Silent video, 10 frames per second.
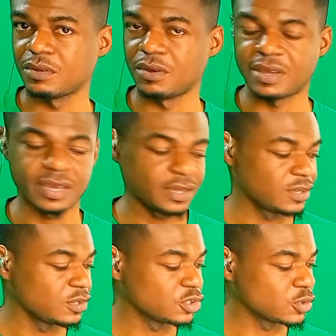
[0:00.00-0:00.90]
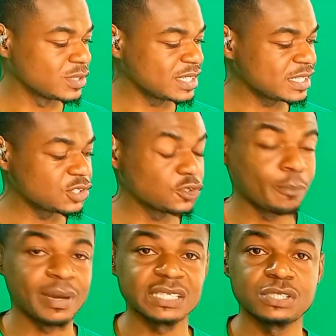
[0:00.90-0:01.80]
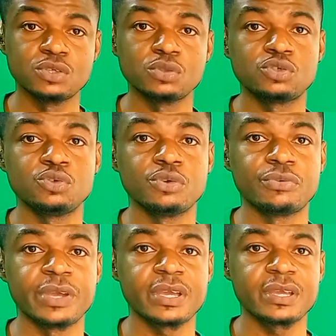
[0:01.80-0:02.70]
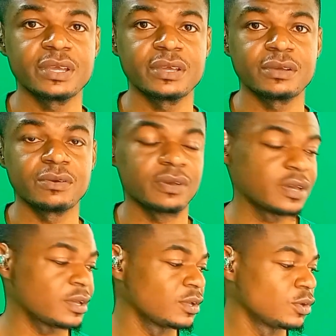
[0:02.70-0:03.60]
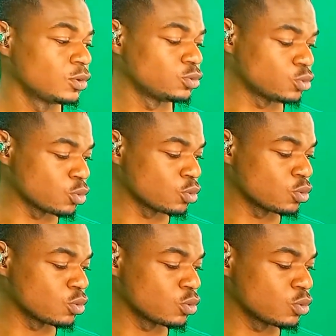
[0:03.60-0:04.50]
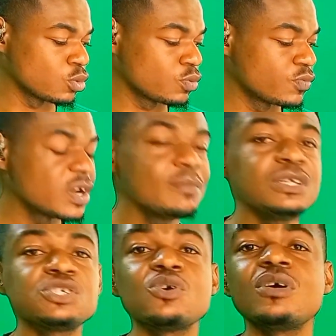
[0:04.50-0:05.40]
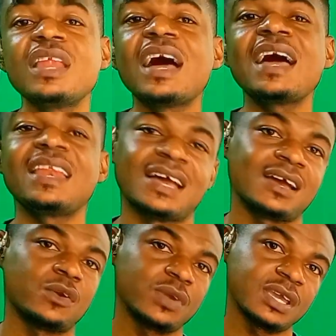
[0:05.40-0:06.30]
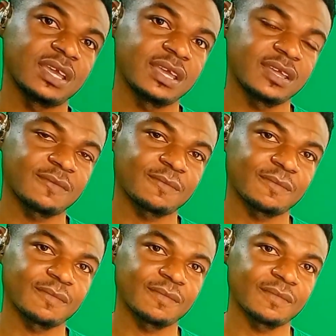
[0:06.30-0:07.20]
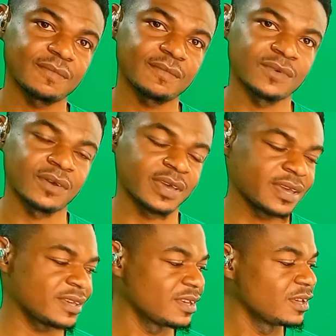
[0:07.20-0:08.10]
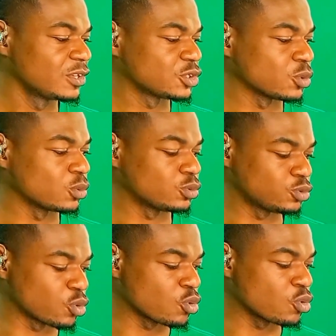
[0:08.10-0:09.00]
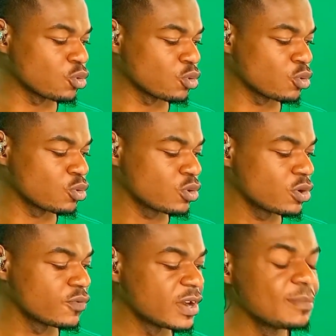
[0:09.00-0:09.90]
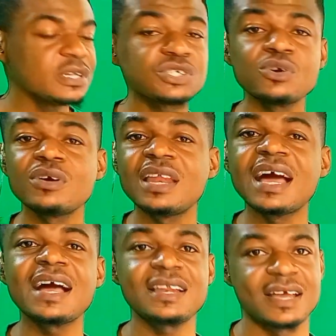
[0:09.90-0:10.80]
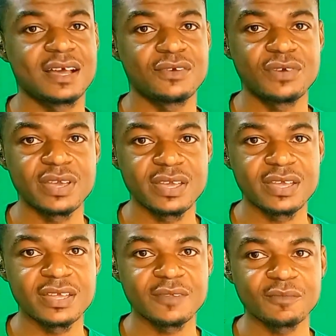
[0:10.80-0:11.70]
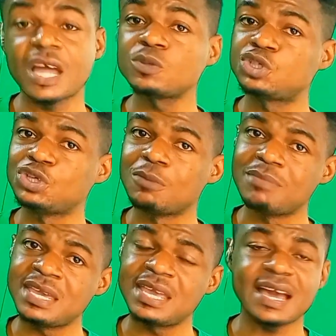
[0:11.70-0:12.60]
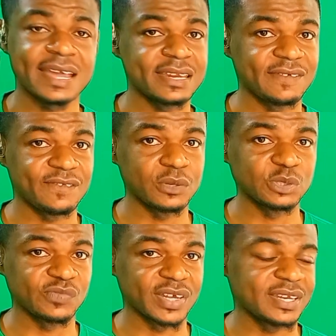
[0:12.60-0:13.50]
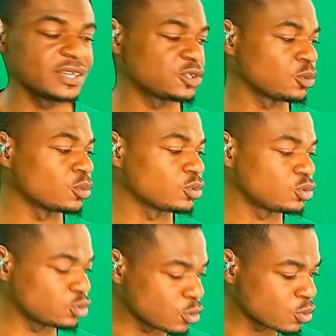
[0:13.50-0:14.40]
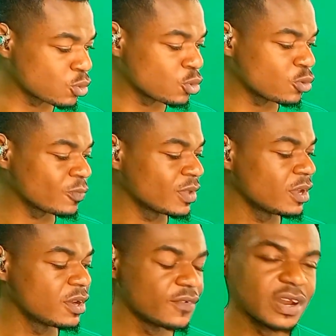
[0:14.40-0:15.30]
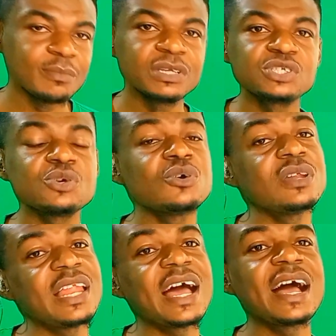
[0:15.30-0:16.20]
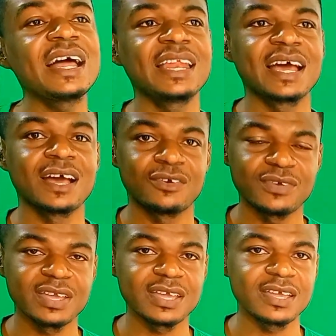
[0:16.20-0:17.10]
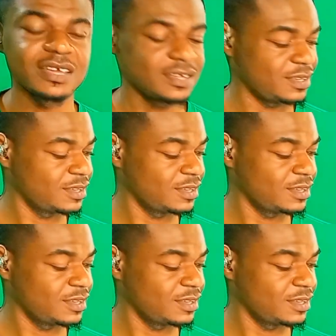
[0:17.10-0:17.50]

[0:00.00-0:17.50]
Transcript: Okay, so this is your passing note to your re. Okay, do re mi so la la re. Okay, so do re mi so la la re. Now to your mi, I did the fills over there. So do re mi so la la re.